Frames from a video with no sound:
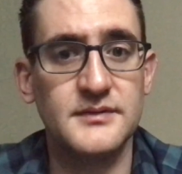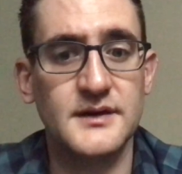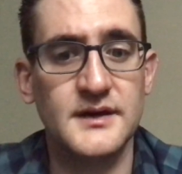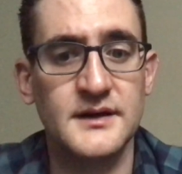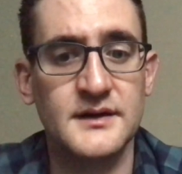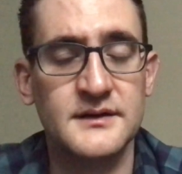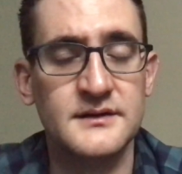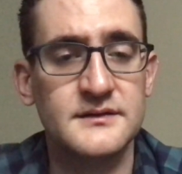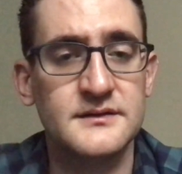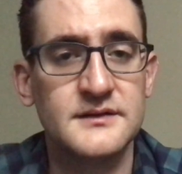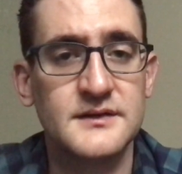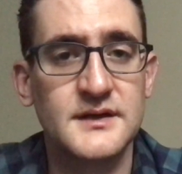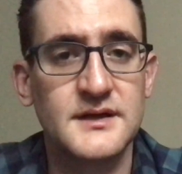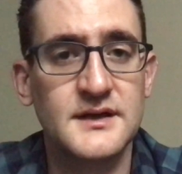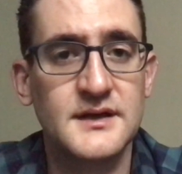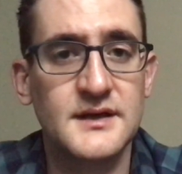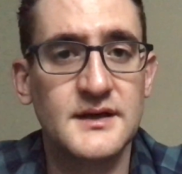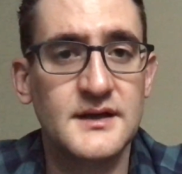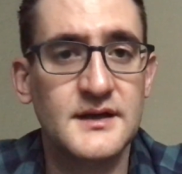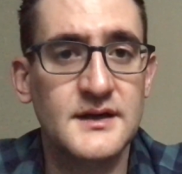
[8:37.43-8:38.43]
And
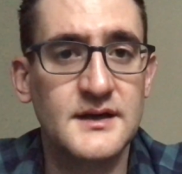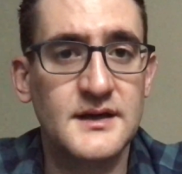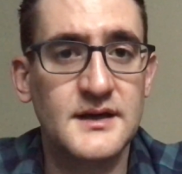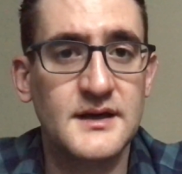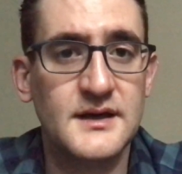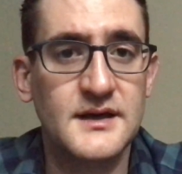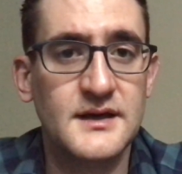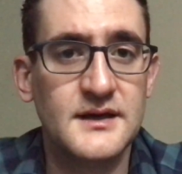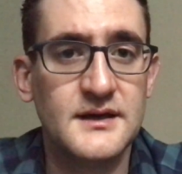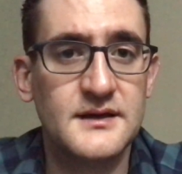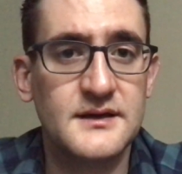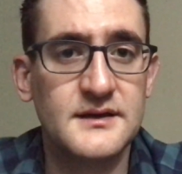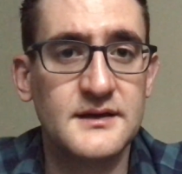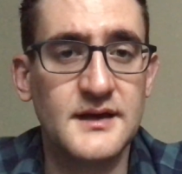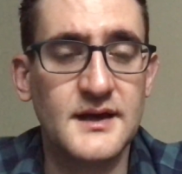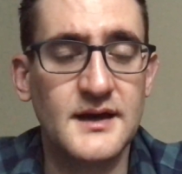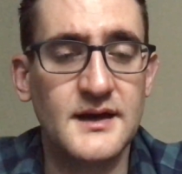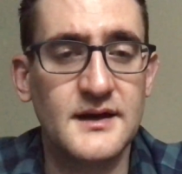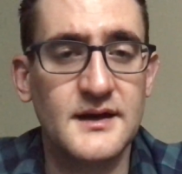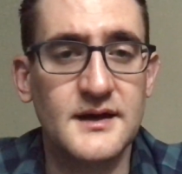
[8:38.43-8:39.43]

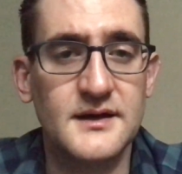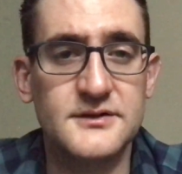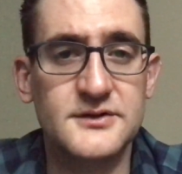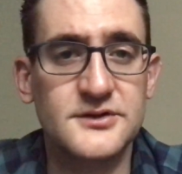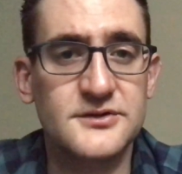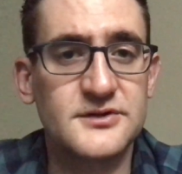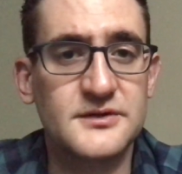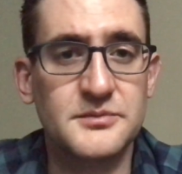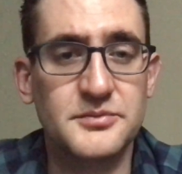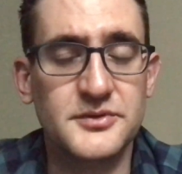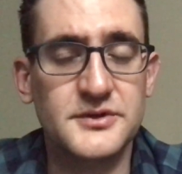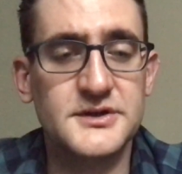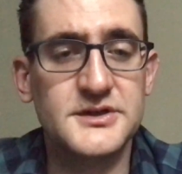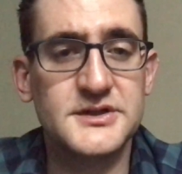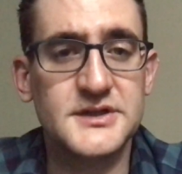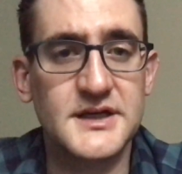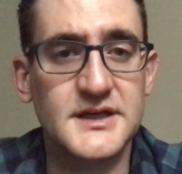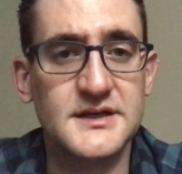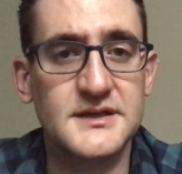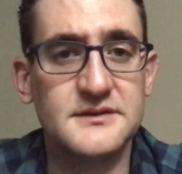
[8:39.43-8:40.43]
yeah, I just
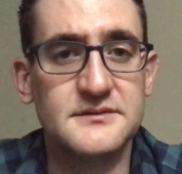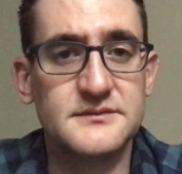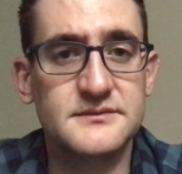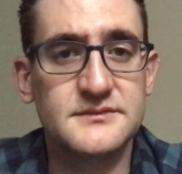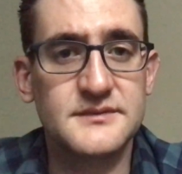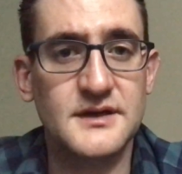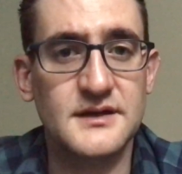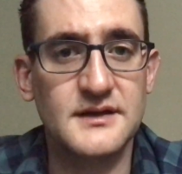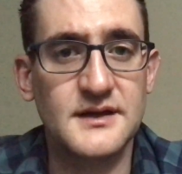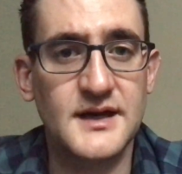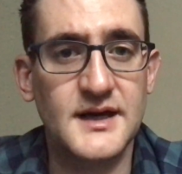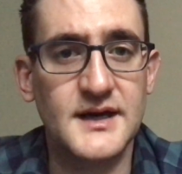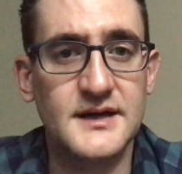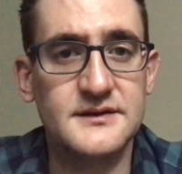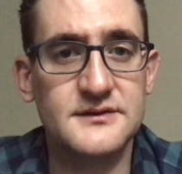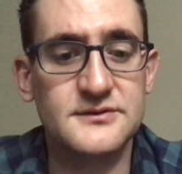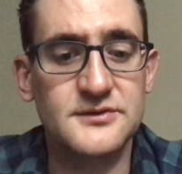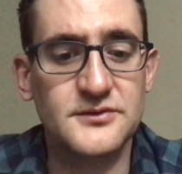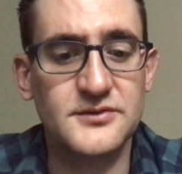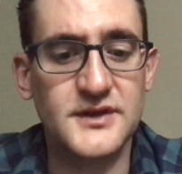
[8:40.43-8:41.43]
appreciate it a
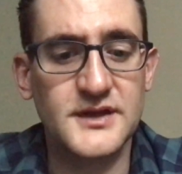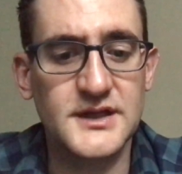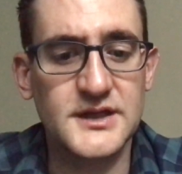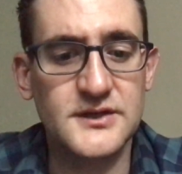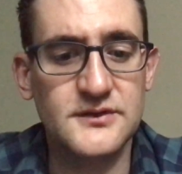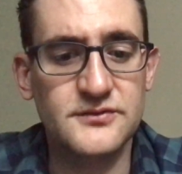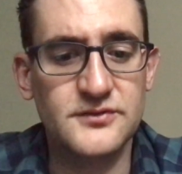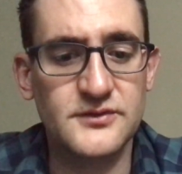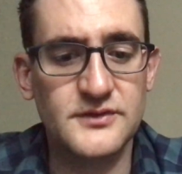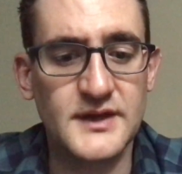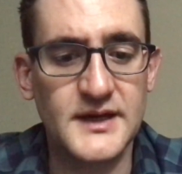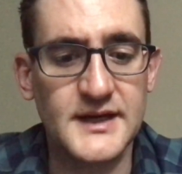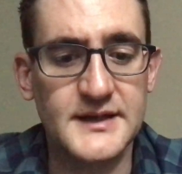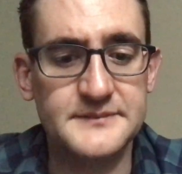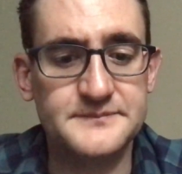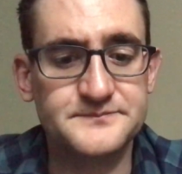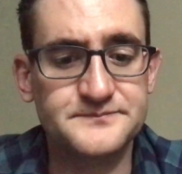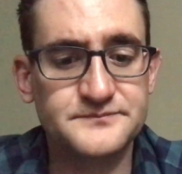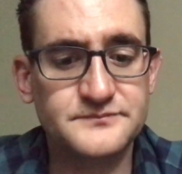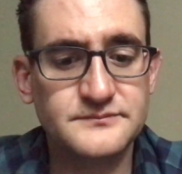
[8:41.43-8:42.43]
lot. So thank you for
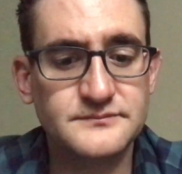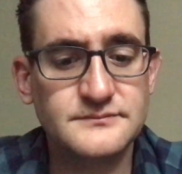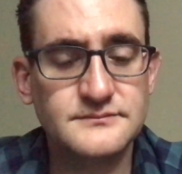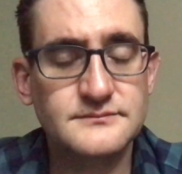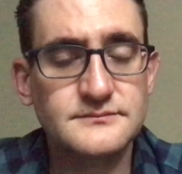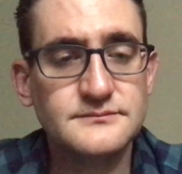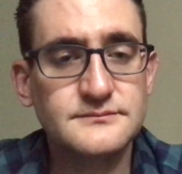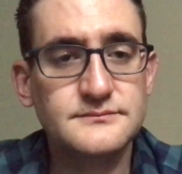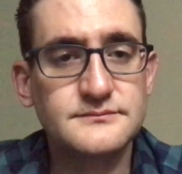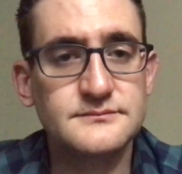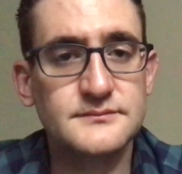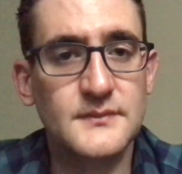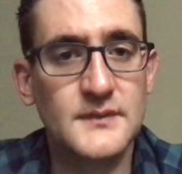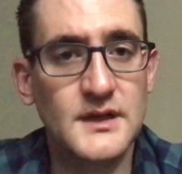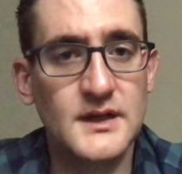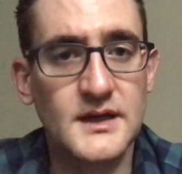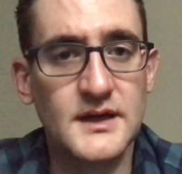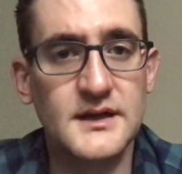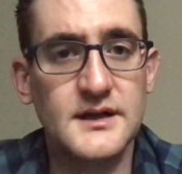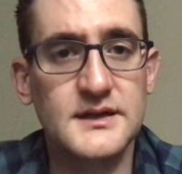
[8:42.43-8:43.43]
that.
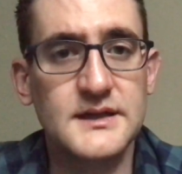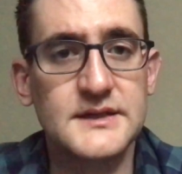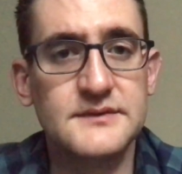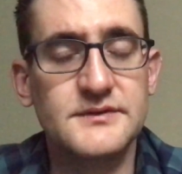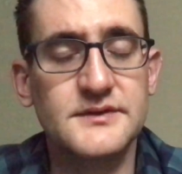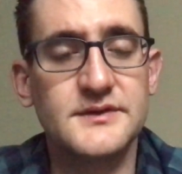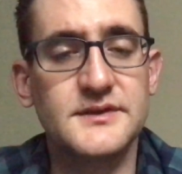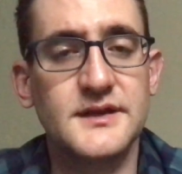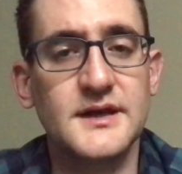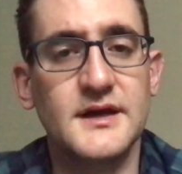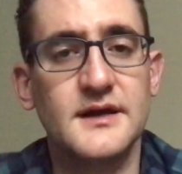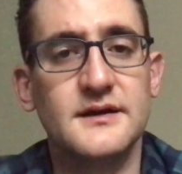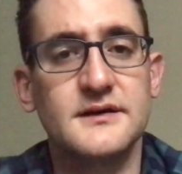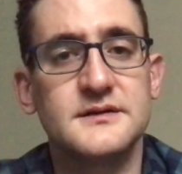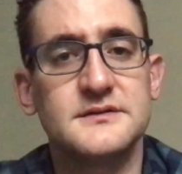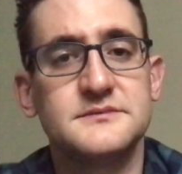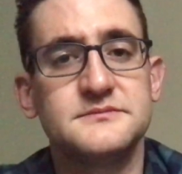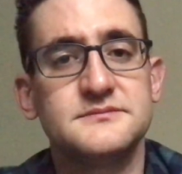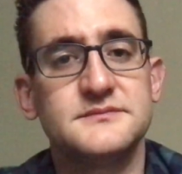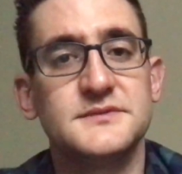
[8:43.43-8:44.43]
And I'll leave it there.
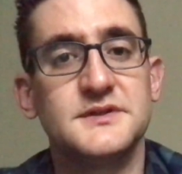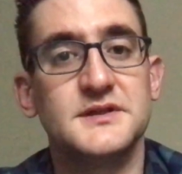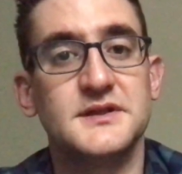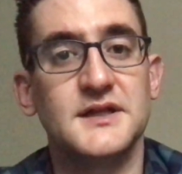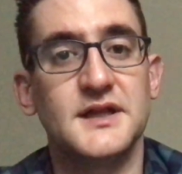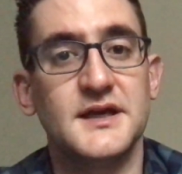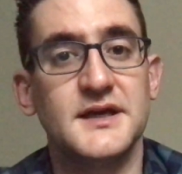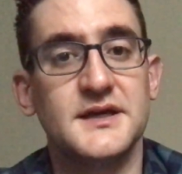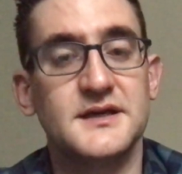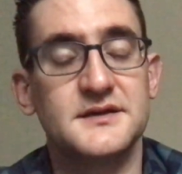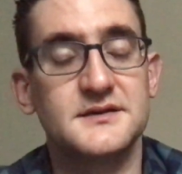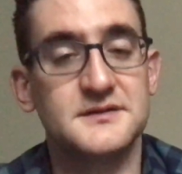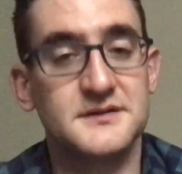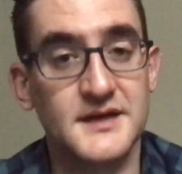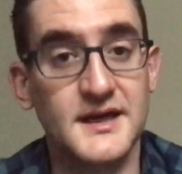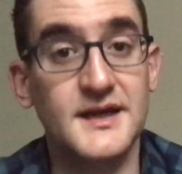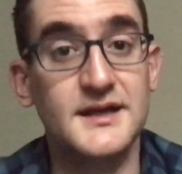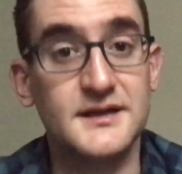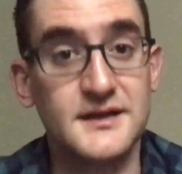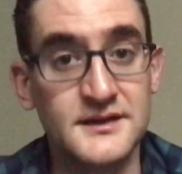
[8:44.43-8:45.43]
Like
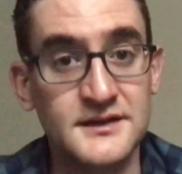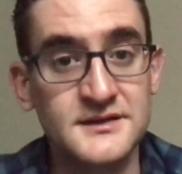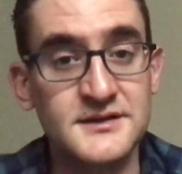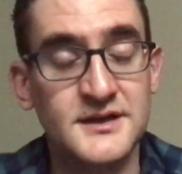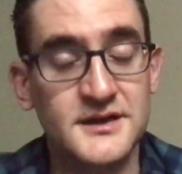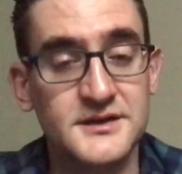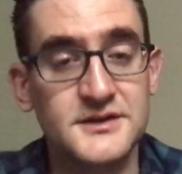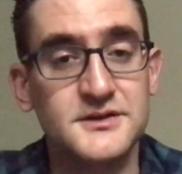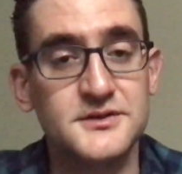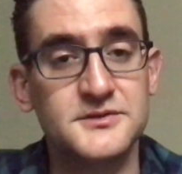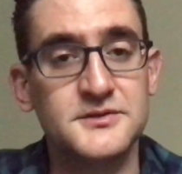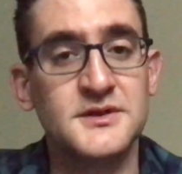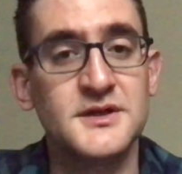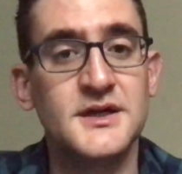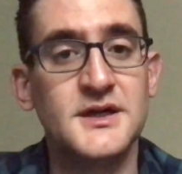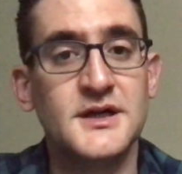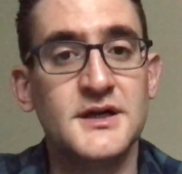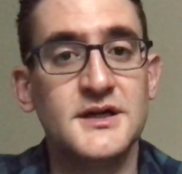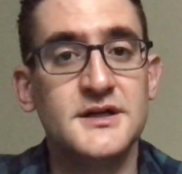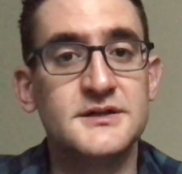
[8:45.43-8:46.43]
and continue
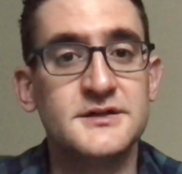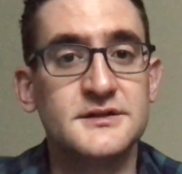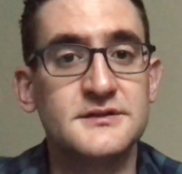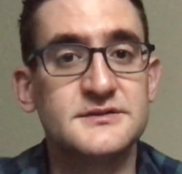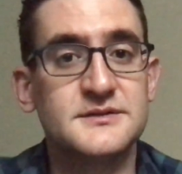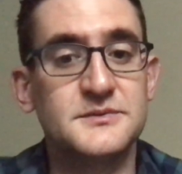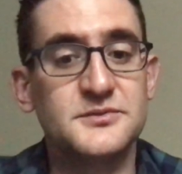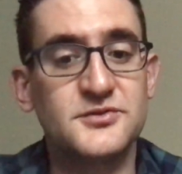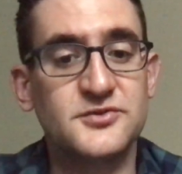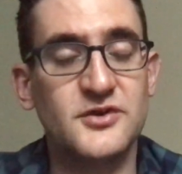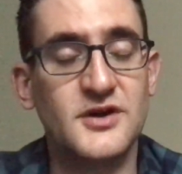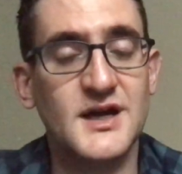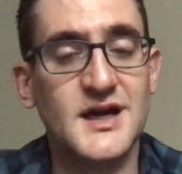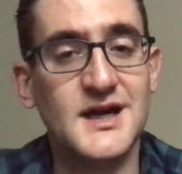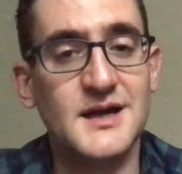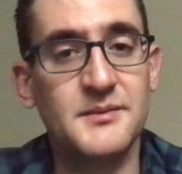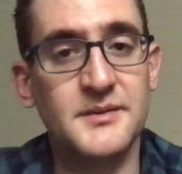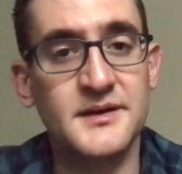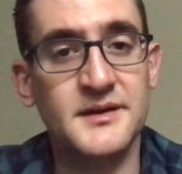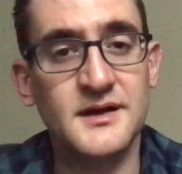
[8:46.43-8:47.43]
to
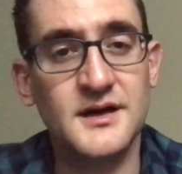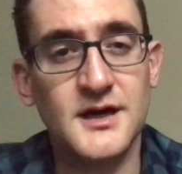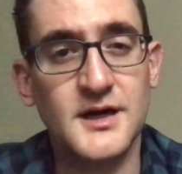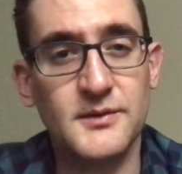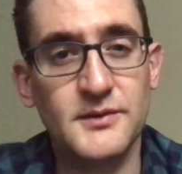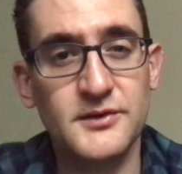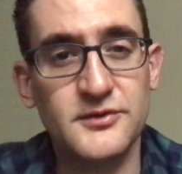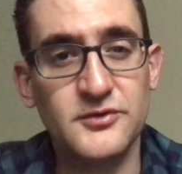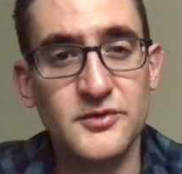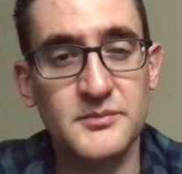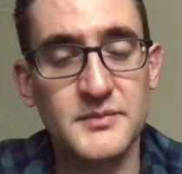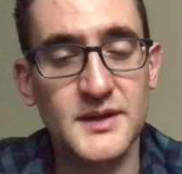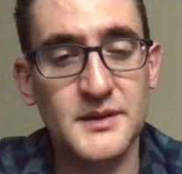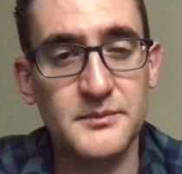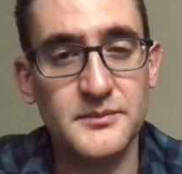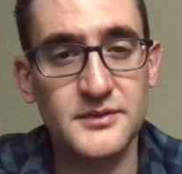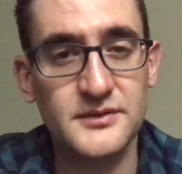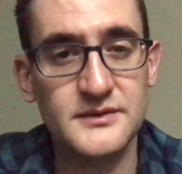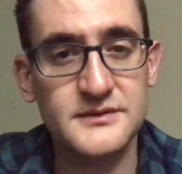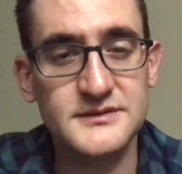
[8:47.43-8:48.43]
subscribe, and always
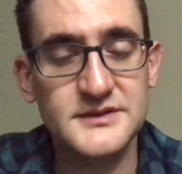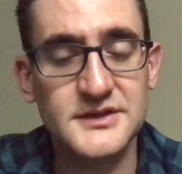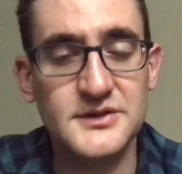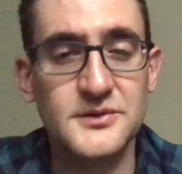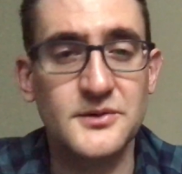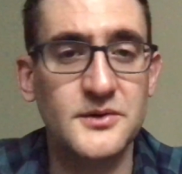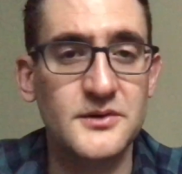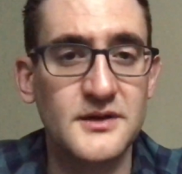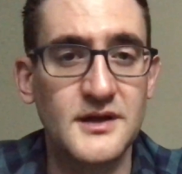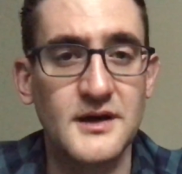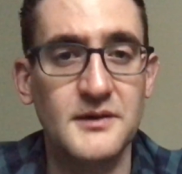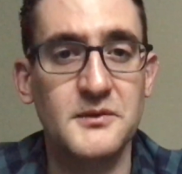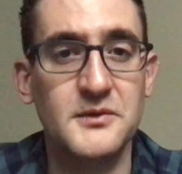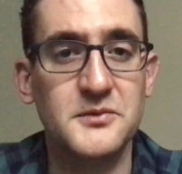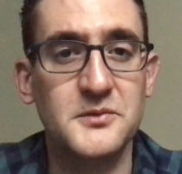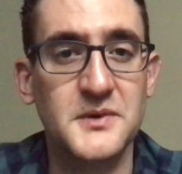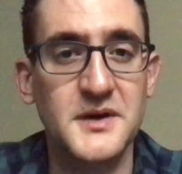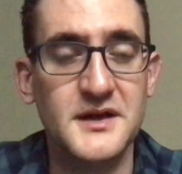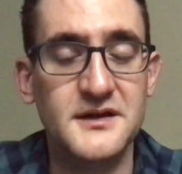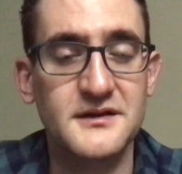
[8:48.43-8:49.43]
remember to go along with
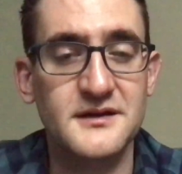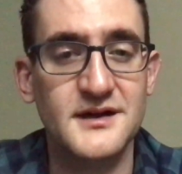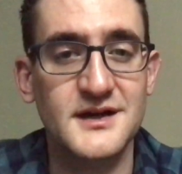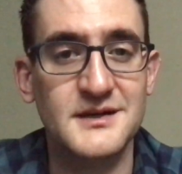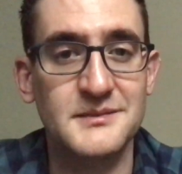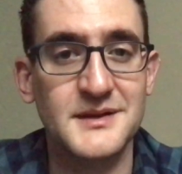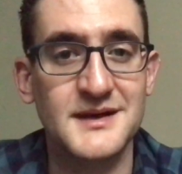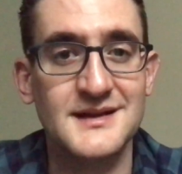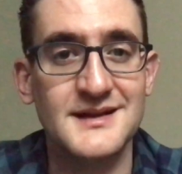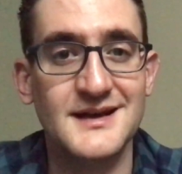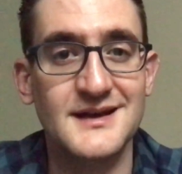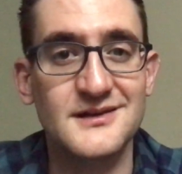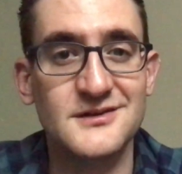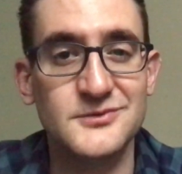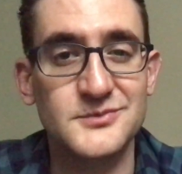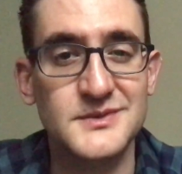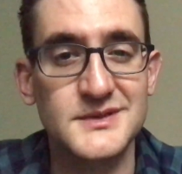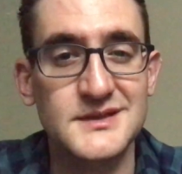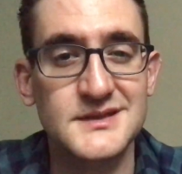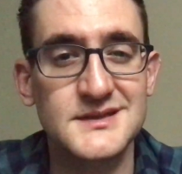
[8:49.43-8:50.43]
what I talked about last
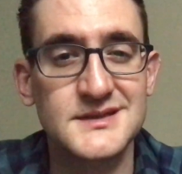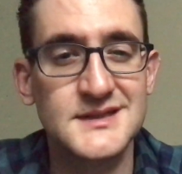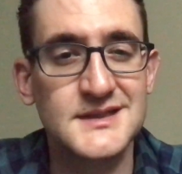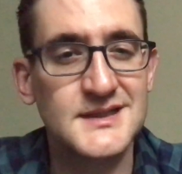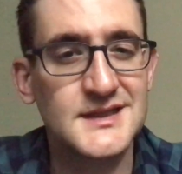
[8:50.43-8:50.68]
week.